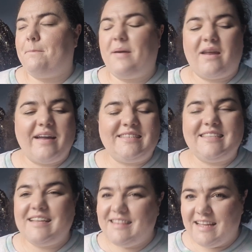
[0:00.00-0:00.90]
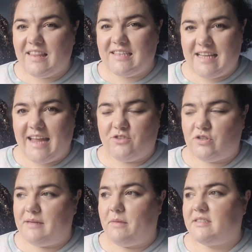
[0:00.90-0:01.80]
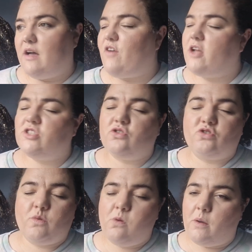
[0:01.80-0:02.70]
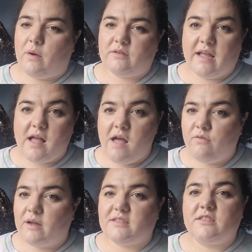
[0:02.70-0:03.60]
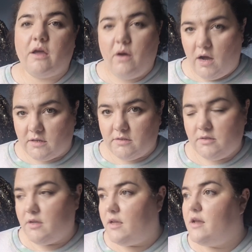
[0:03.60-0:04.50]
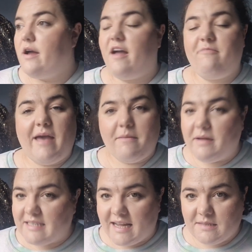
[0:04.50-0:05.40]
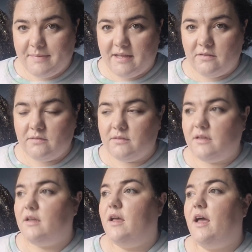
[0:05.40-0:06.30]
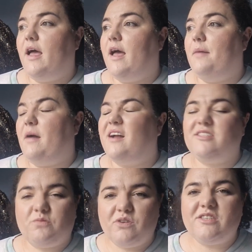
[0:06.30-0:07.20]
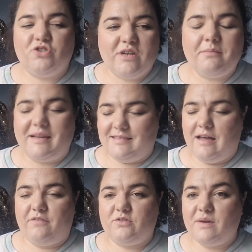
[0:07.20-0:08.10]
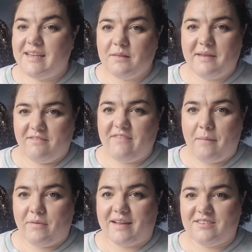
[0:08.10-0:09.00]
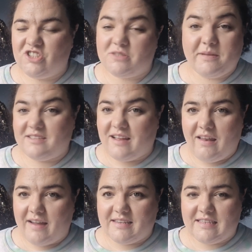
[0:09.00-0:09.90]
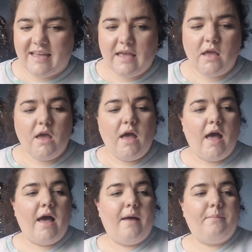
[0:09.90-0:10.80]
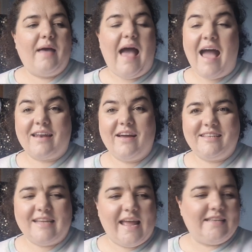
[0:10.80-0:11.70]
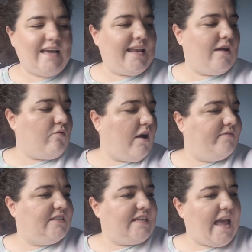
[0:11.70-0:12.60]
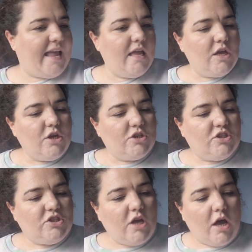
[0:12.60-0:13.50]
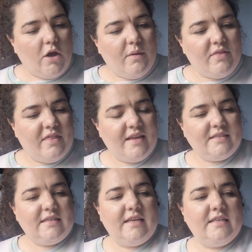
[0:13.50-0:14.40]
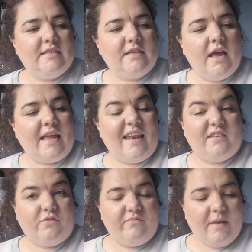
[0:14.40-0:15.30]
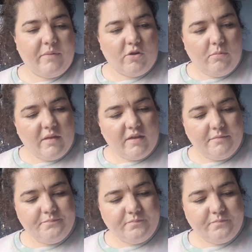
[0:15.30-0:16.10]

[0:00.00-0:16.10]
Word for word: But I did the other day treat myself. I just got to a point where I was like, I've worked so hard. I've paid my tax bill. I just wanted to treat myself to a little bit of fabric just because I liked it. And I did, and it arrived today. So this is, again, it's from Fabric Godmother.